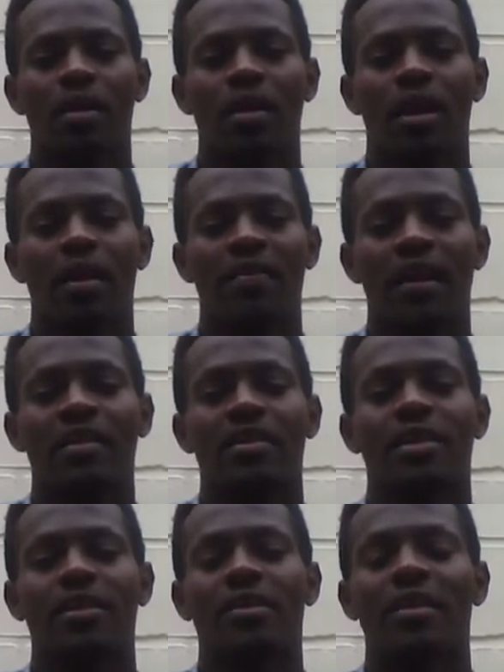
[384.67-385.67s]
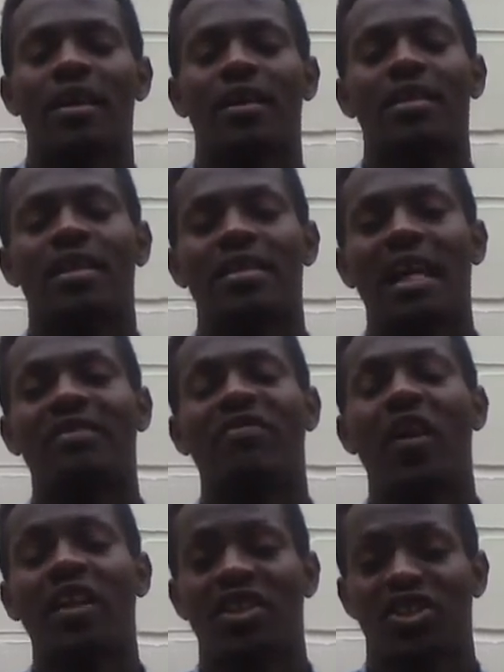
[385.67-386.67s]
And then the
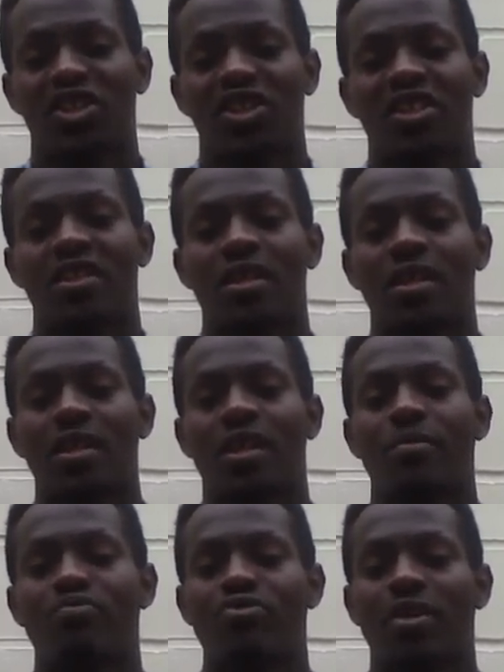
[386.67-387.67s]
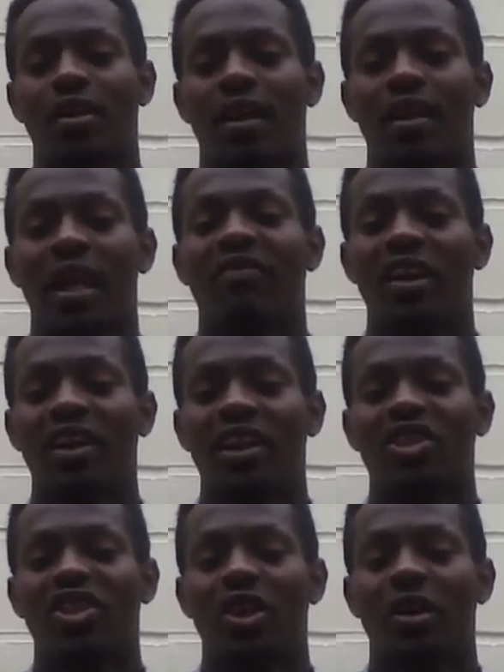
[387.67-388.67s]
advantage the
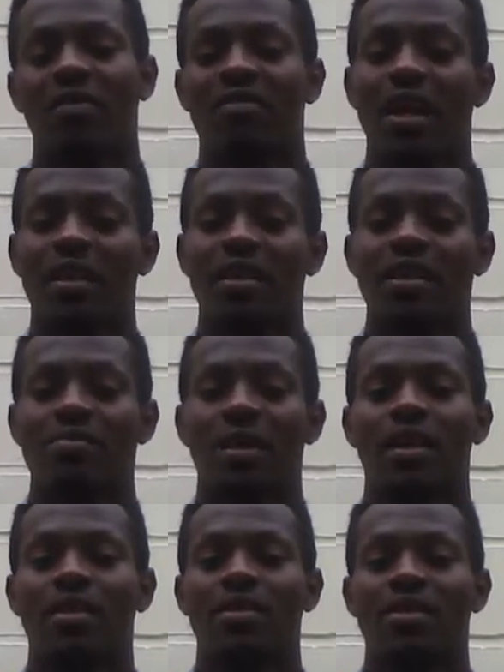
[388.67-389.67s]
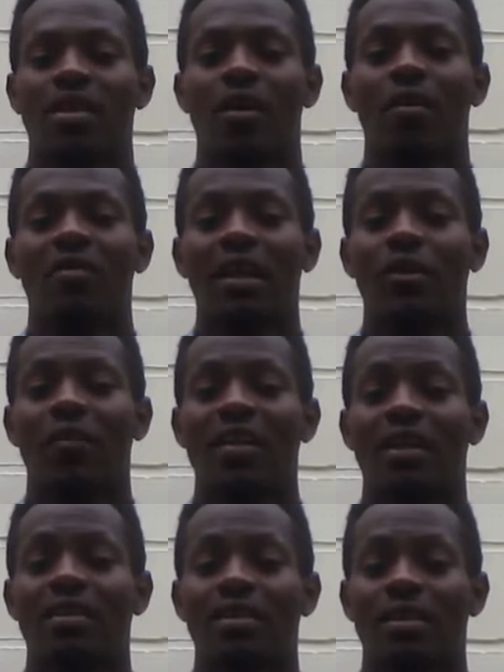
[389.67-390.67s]
advantage of that is because of
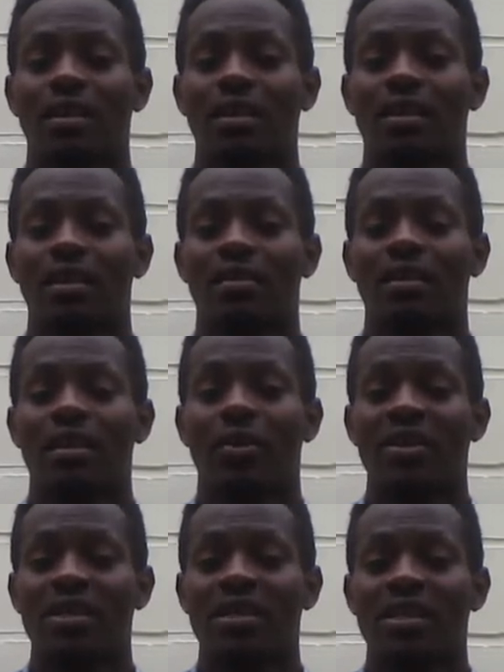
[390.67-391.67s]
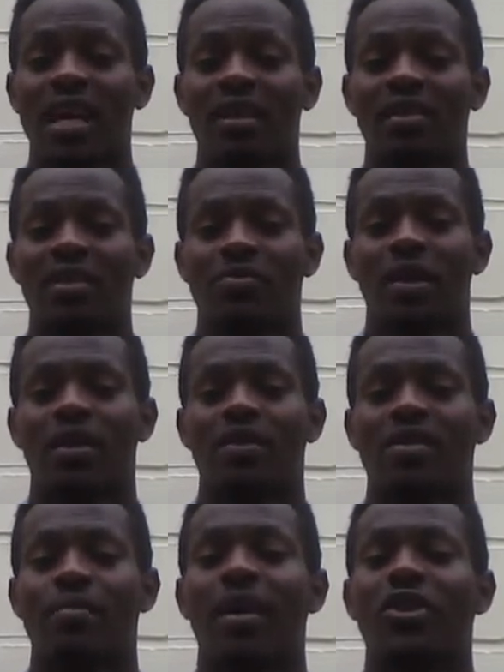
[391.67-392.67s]
that directing style is because
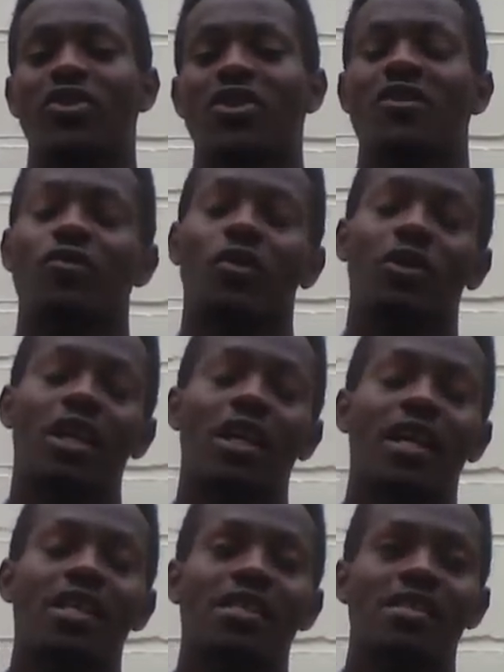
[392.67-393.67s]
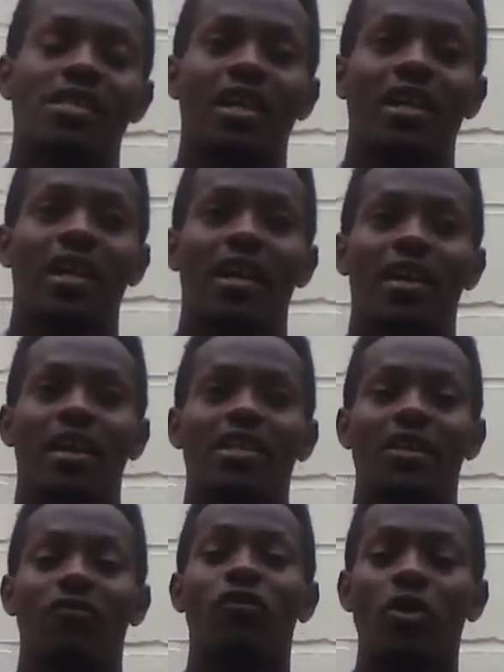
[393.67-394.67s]
the manager is
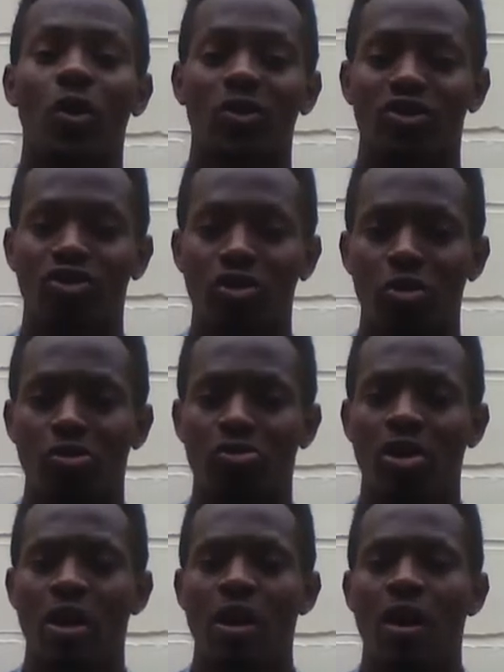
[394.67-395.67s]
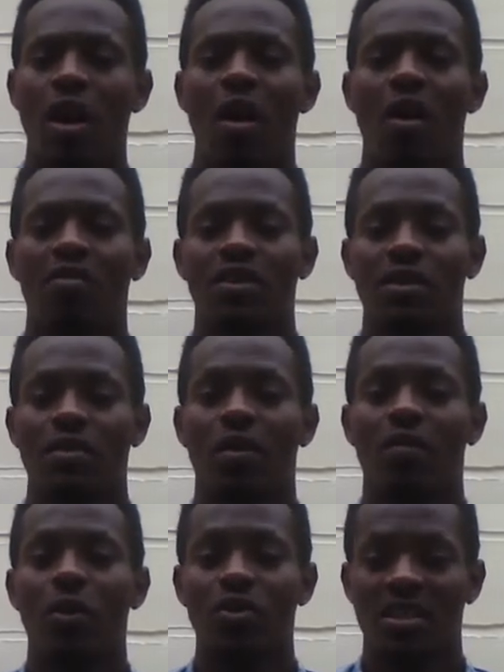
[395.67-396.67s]
in full control
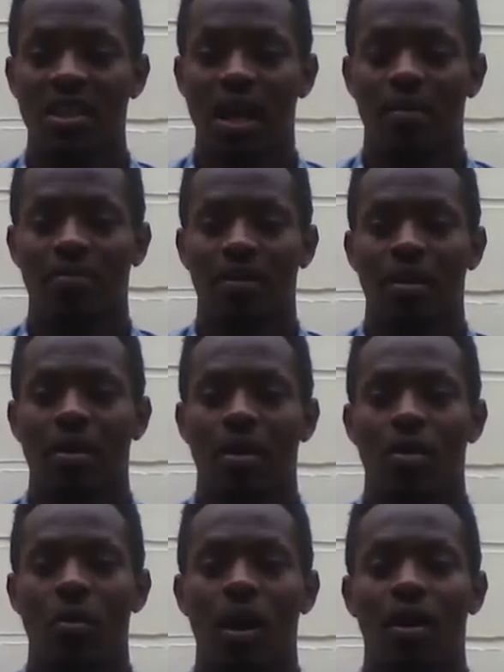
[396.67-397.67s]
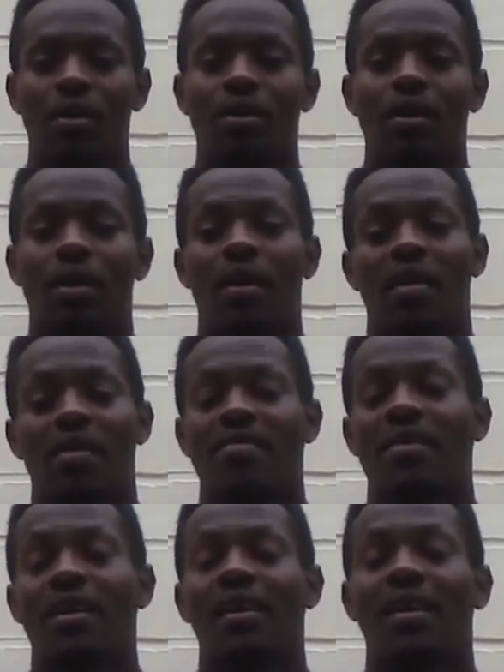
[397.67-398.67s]
of all the time, while
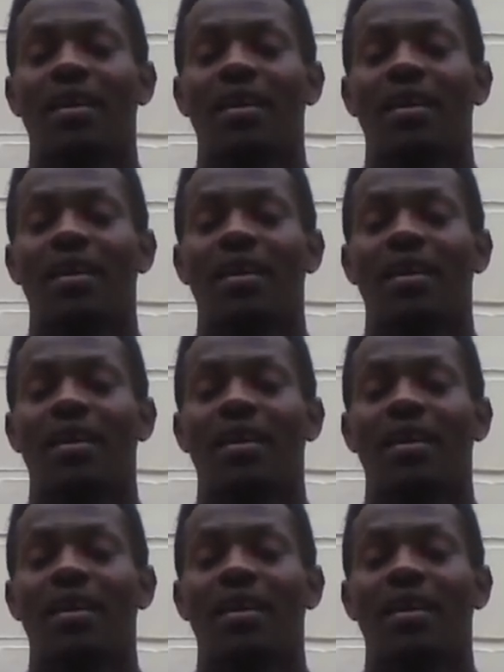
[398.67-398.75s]
the